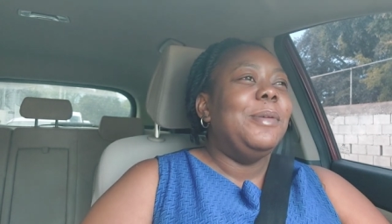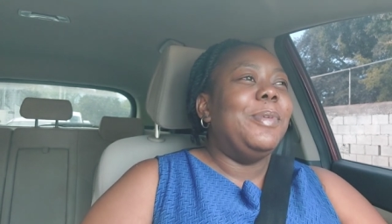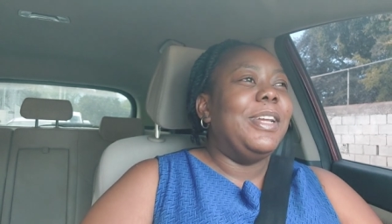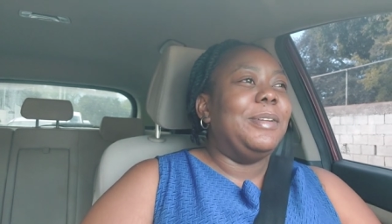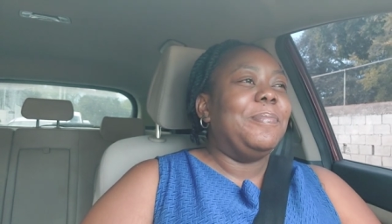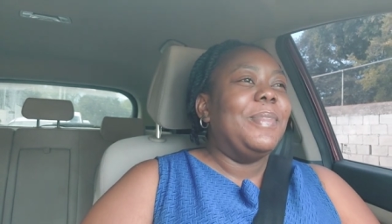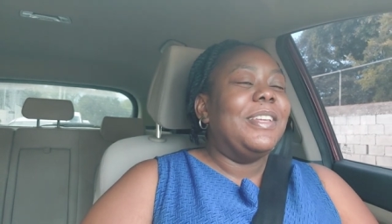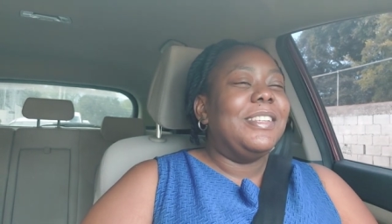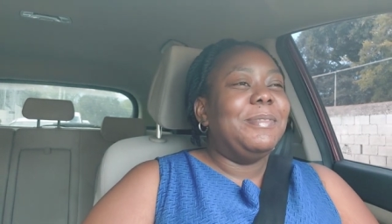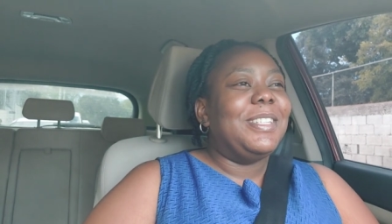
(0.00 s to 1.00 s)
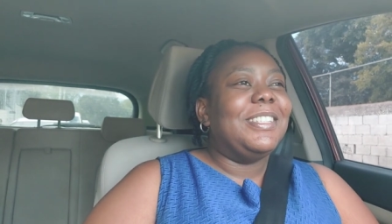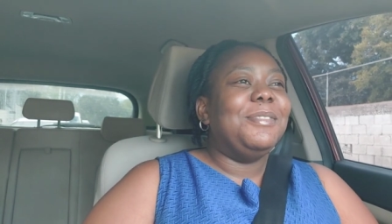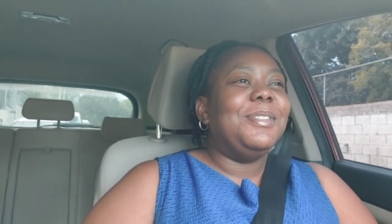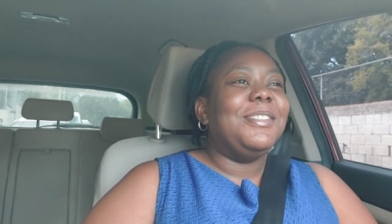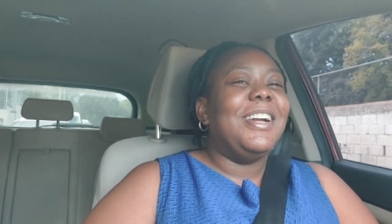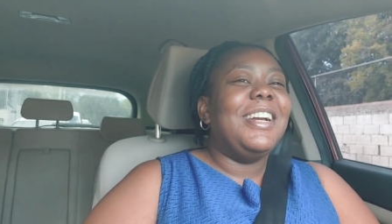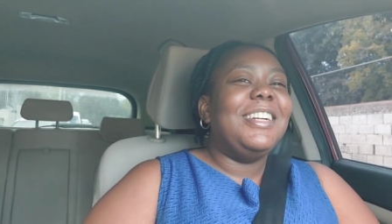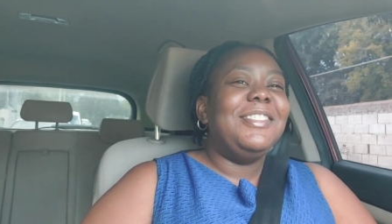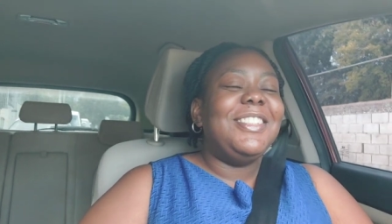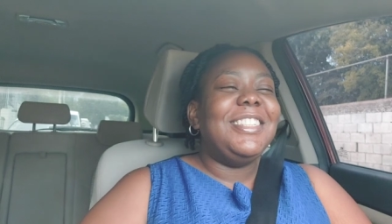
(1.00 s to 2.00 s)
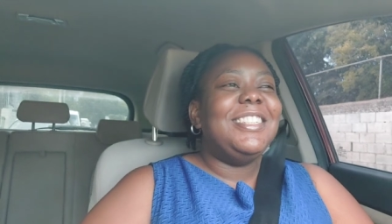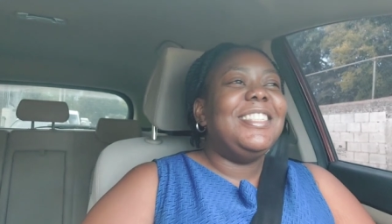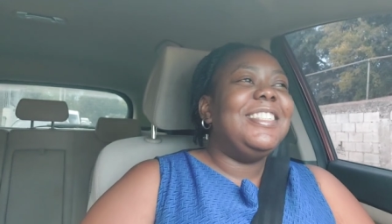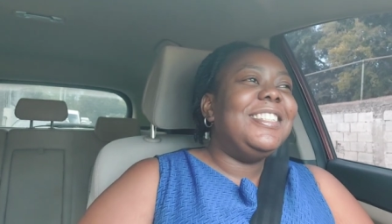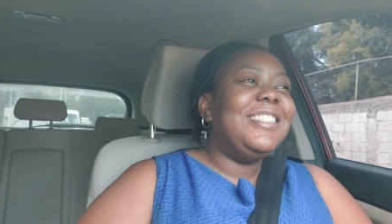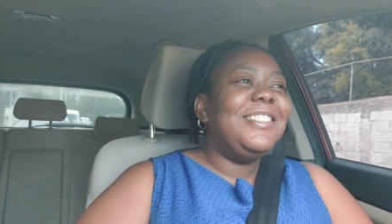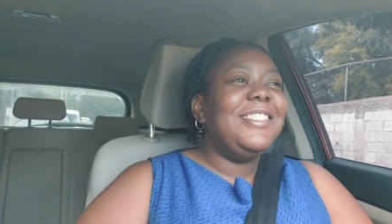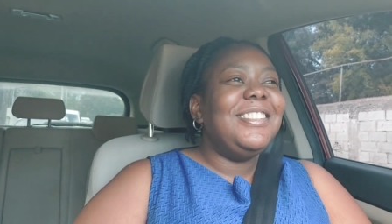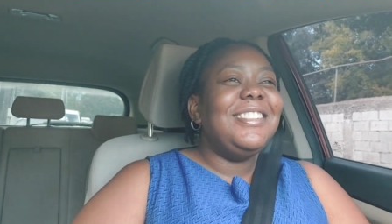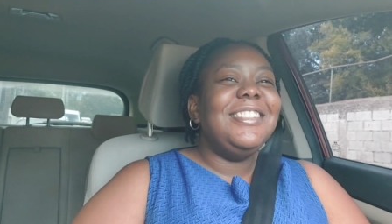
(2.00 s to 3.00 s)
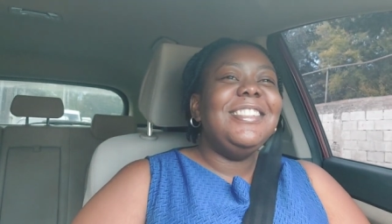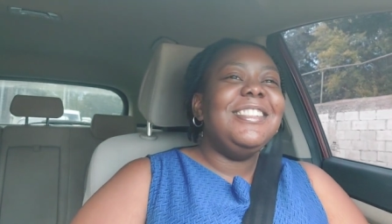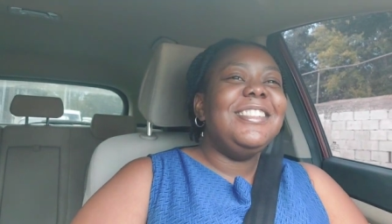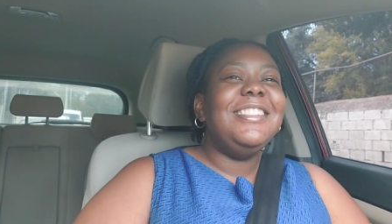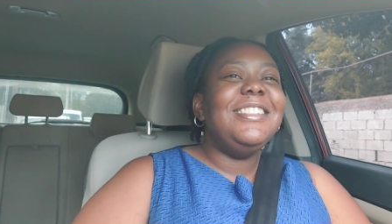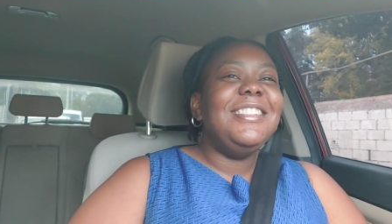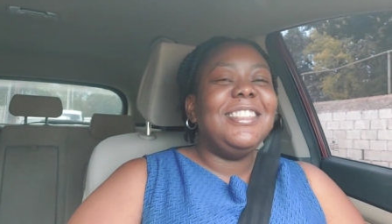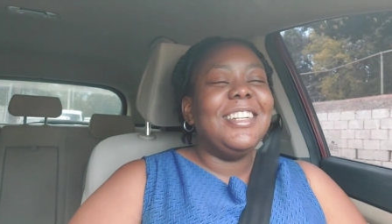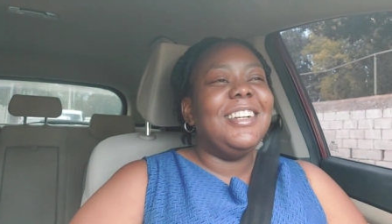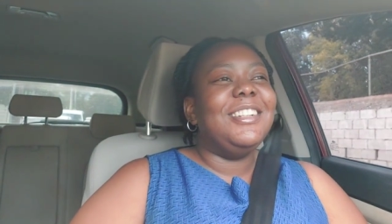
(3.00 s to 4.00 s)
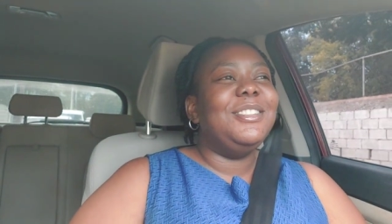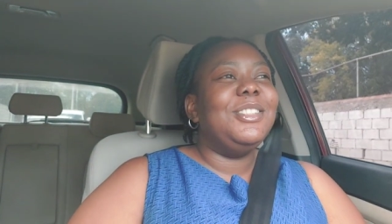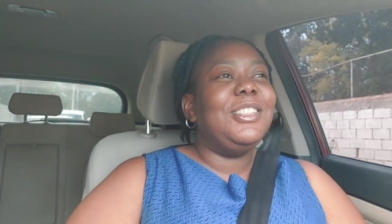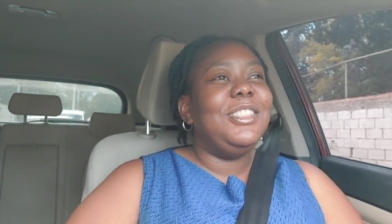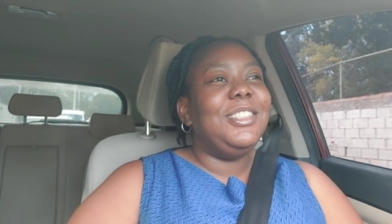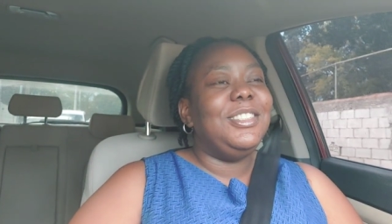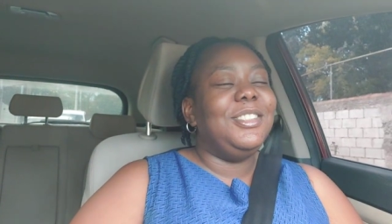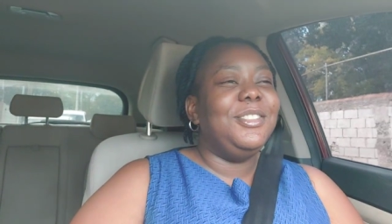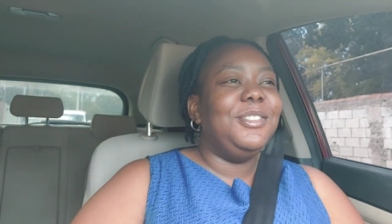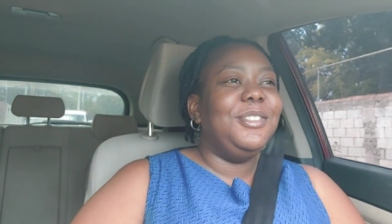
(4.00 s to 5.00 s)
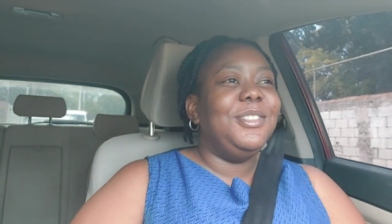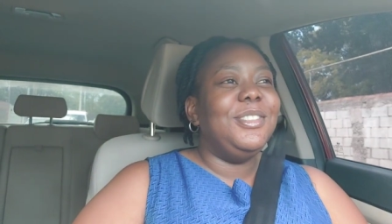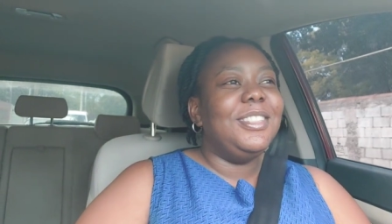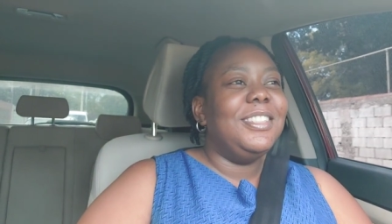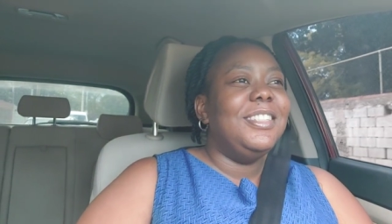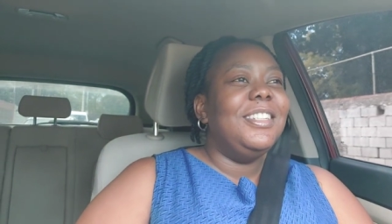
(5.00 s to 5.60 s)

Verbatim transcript: But yeah, so I'm a subscriber. Woo! Shout out to you.